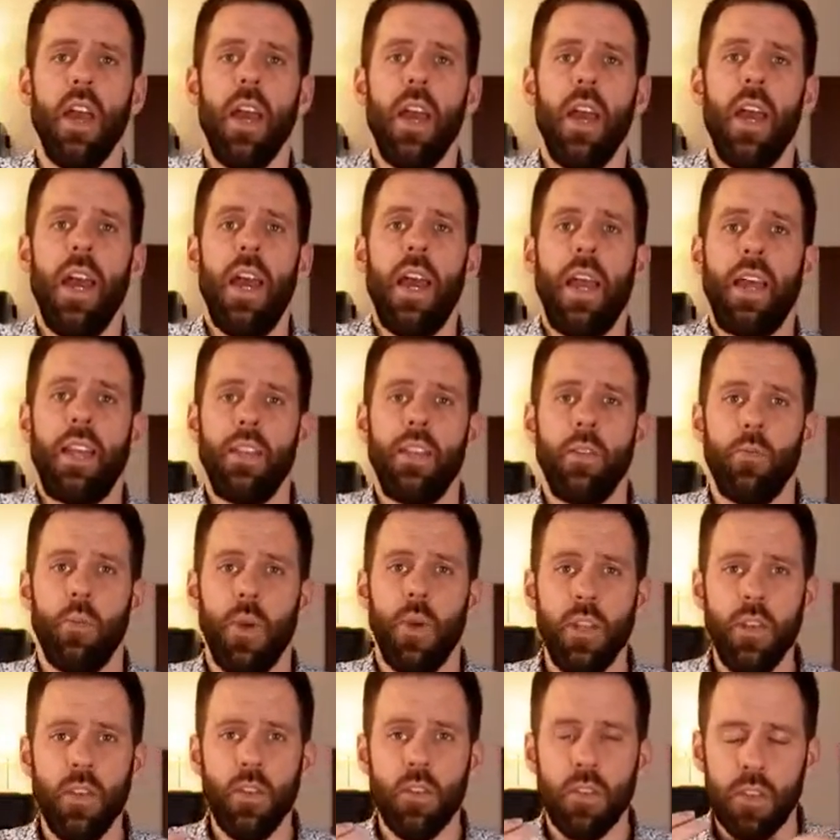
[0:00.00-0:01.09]
And
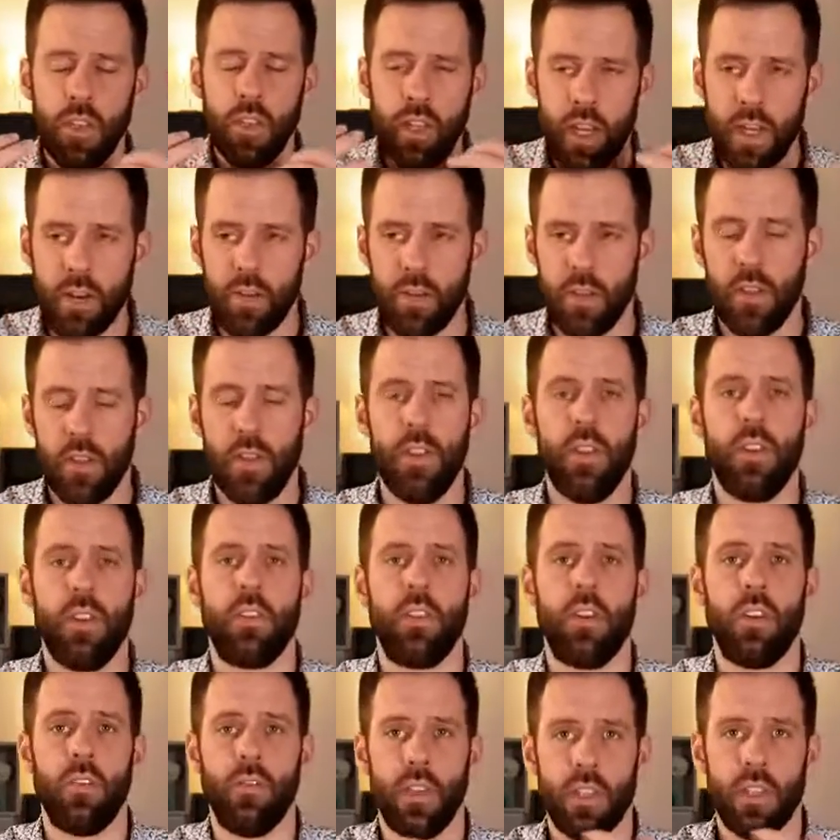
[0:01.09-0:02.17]
when you are now in these
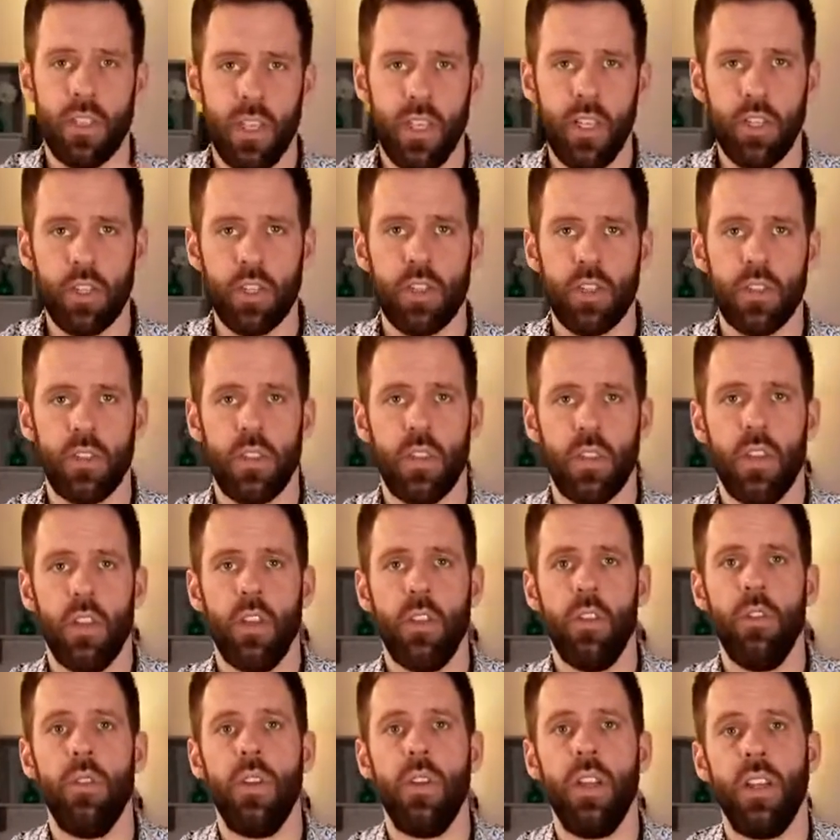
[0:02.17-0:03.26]
conversations,
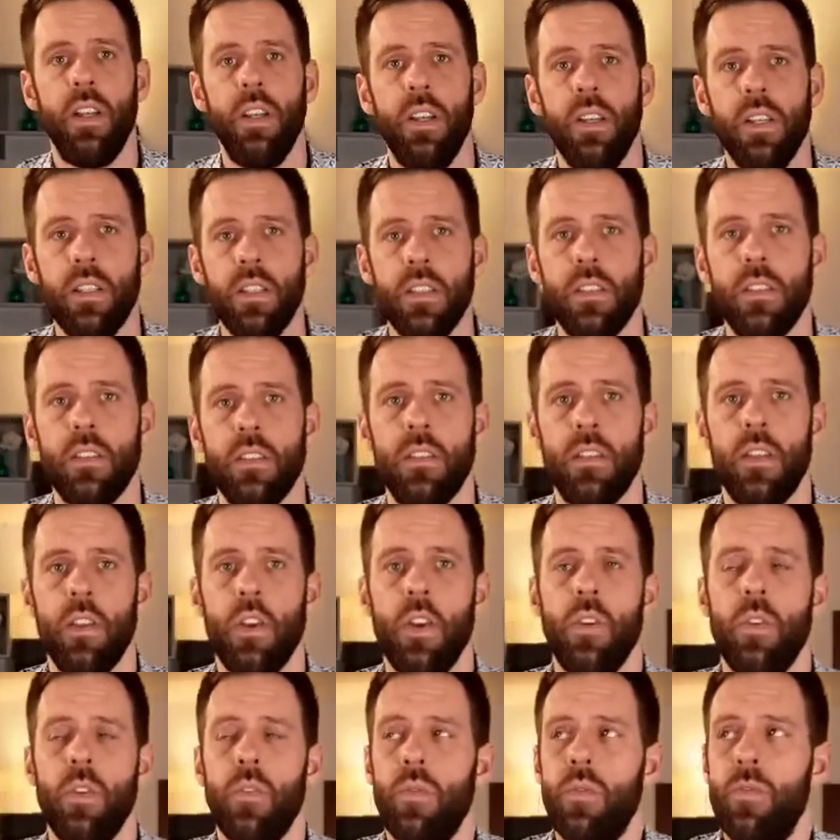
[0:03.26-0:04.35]
you can listen
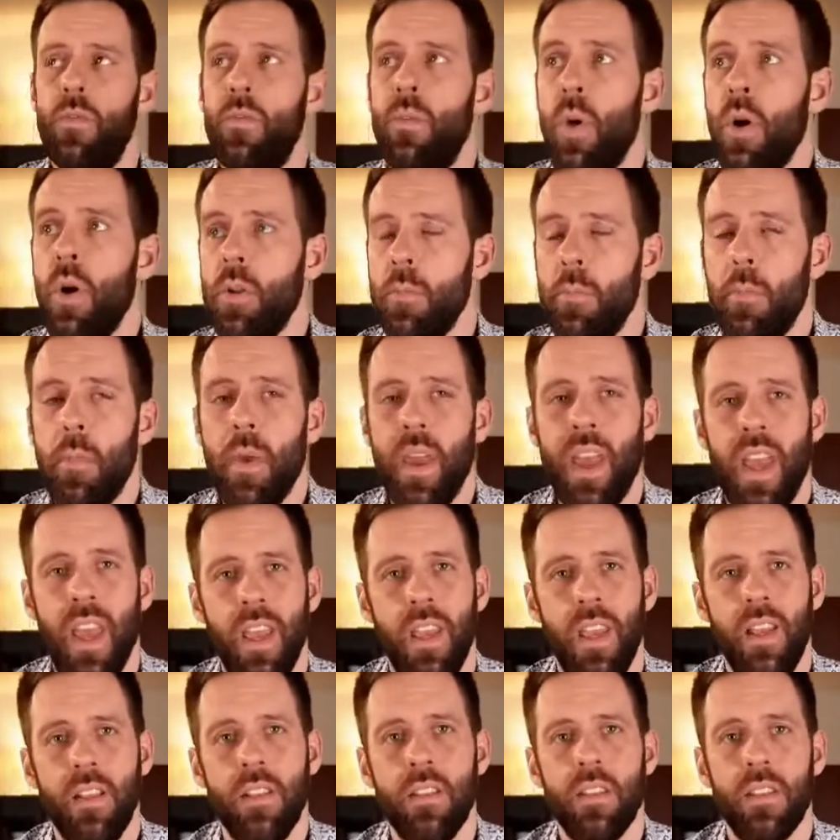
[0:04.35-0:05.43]
what
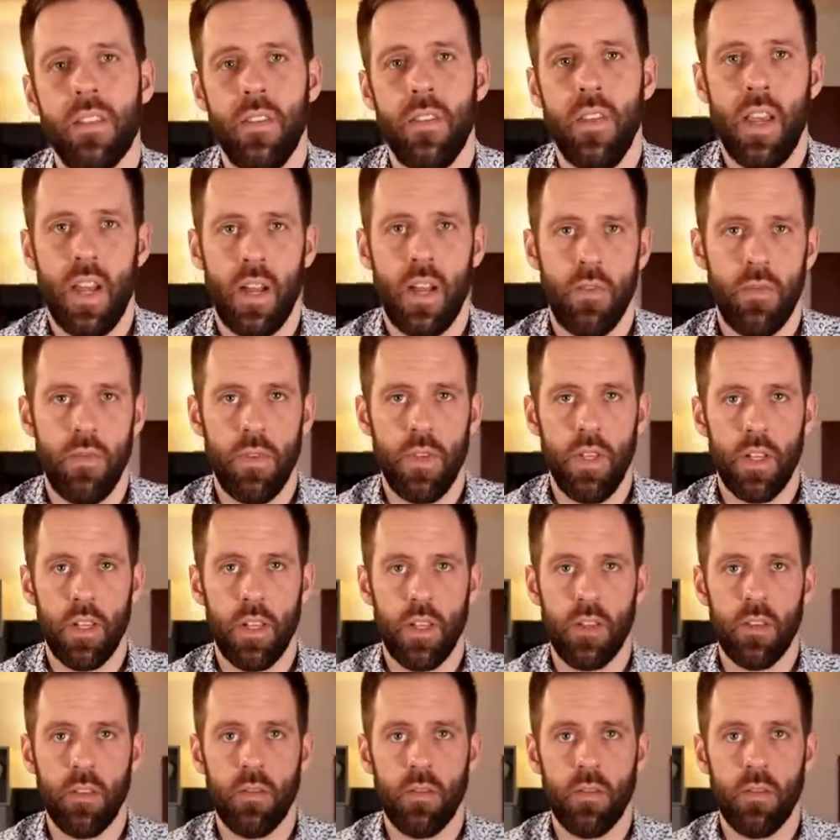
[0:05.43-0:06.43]
pains they are feeling.